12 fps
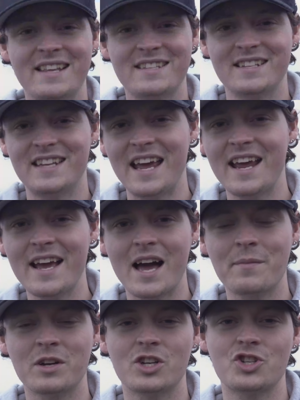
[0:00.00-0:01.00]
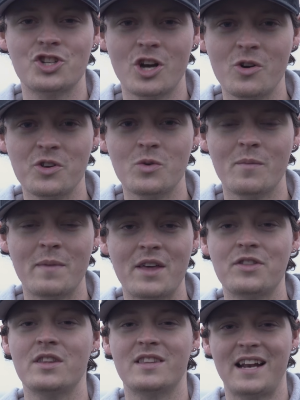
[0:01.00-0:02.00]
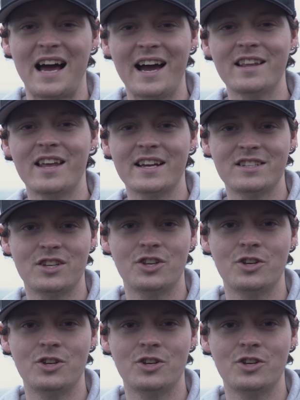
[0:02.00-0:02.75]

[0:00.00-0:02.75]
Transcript: And today I'm gonna show you a method that I like to